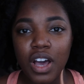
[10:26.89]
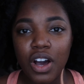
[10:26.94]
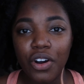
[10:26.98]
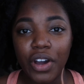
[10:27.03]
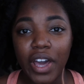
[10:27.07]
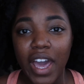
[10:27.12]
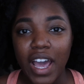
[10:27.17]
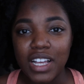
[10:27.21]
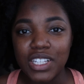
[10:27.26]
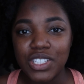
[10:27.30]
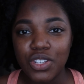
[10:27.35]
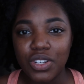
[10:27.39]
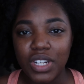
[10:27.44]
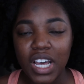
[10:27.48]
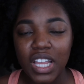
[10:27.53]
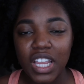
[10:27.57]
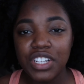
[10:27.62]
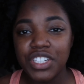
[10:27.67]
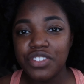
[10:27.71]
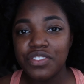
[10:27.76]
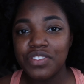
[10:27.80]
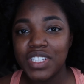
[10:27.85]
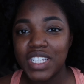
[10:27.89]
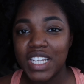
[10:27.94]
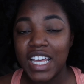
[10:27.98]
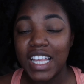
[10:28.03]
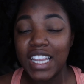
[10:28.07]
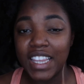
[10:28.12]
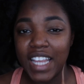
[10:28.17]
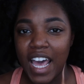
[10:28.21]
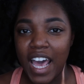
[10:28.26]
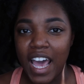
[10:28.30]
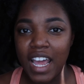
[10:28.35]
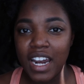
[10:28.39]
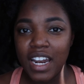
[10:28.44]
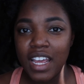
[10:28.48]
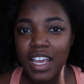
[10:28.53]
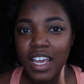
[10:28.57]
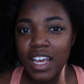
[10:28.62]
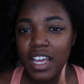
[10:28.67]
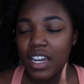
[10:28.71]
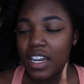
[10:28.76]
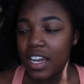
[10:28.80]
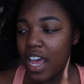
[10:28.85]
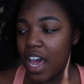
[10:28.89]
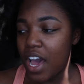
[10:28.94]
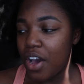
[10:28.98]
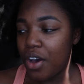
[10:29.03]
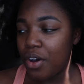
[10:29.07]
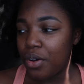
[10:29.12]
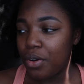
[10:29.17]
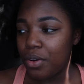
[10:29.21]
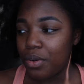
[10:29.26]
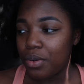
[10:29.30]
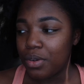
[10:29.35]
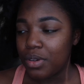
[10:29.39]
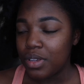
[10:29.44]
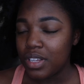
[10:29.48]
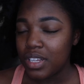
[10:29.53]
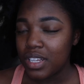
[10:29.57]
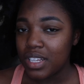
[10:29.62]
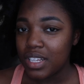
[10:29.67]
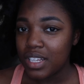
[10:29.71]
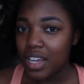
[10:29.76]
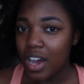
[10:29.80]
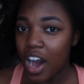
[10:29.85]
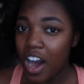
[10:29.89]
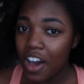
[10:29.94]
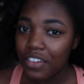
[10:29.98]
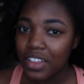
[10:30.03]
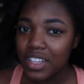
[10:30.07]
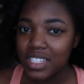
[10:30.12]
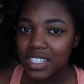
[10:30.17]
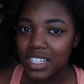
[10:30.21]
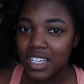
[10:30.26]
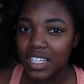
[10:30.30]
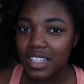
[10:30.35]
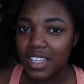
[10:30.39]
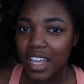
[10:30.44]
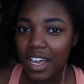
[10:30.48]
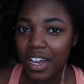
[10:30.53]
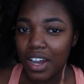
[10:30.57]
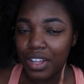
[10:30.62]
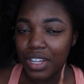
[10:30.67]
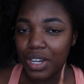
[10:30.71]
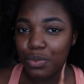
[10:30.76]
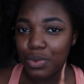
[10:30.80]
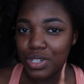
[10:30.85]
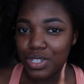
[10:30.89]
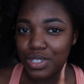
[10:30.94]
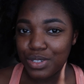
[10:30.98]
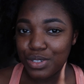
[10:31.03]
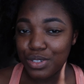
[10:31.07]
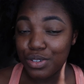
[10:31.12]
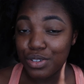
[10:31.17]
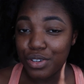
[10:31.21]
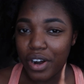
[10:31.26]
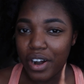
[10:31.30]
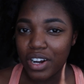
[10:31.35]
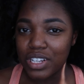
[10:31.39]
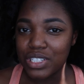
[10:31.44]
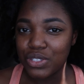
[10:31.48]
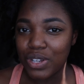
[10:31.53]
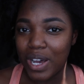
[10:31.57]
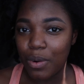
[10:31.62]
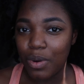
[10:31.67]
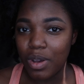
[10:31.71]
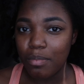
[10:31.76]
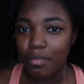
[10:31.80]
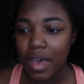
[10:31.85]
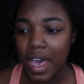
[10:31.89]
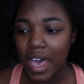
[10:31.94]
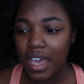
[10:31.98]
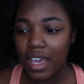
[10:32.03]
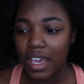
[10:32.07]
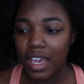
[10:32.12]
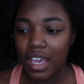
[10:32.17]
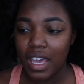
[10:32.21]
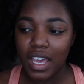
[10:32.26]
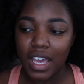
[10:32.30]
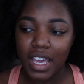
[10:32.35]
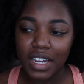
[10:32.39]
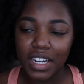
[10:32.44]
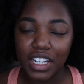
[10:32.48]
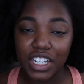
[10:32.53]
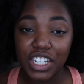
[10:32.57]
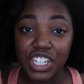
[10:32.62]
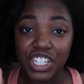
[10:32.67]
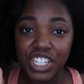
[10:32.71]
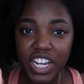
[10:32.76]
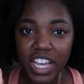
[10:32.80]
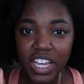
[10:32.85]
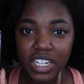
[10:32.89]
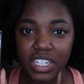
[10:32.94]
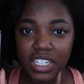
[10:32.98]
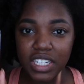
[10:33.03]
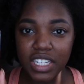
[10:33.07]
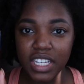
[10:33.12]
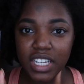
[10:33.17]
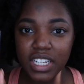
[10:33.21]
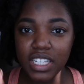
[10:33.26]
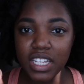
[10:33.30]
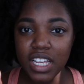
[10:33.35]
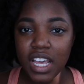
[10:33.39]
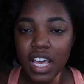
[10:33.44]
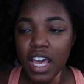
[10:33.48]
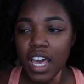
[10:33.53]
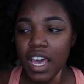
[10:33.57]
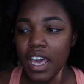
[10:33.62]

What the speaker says: Okay, so now that you've seen that, now obviously that color was too dark, so I went back and exchanged it.